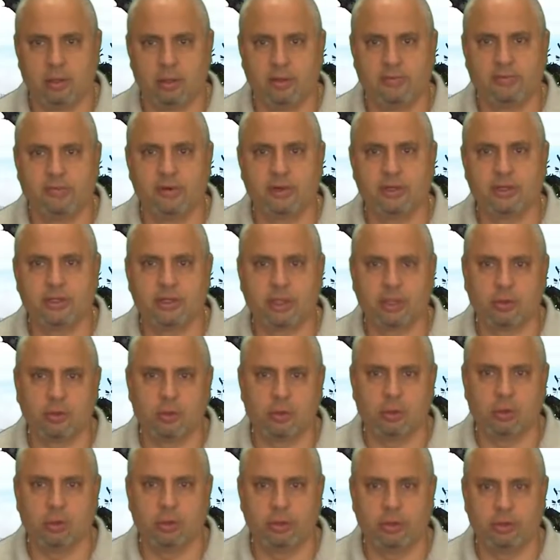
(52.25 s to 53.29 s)
The first thing
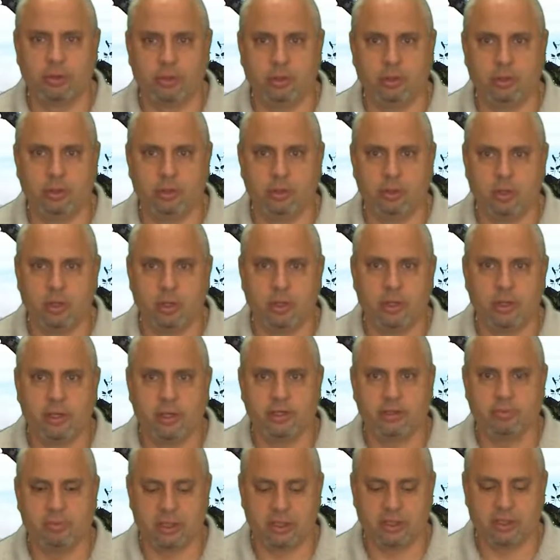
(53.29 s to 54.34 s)
we're going to do
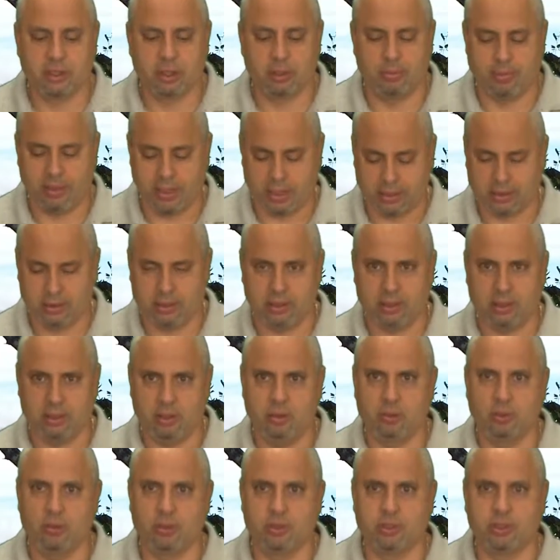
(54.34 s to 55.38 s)
is mix our Pectin,
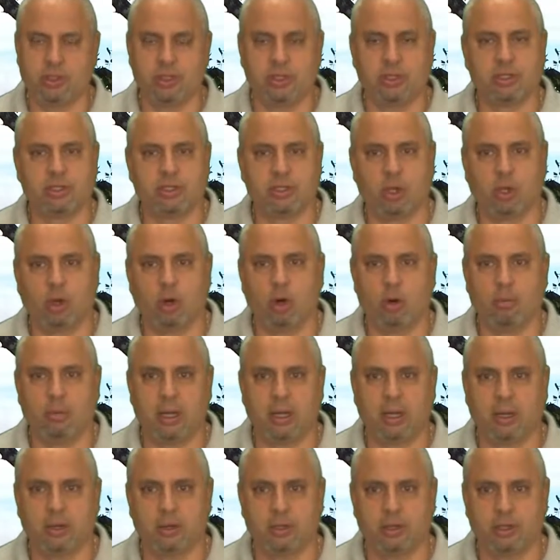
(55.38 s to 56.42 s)
which is the
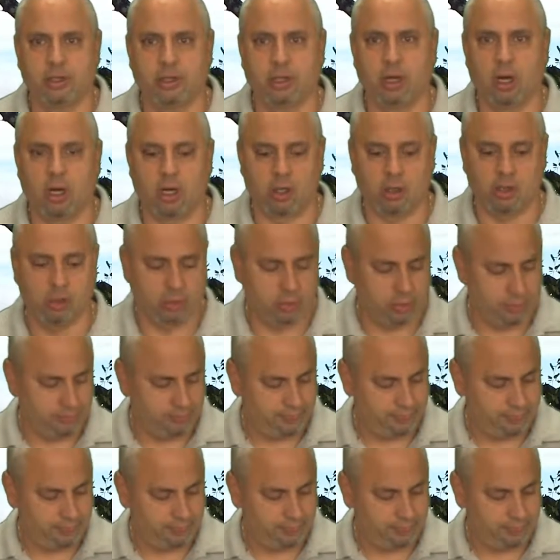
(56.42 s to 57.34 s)
goma or cigar glue.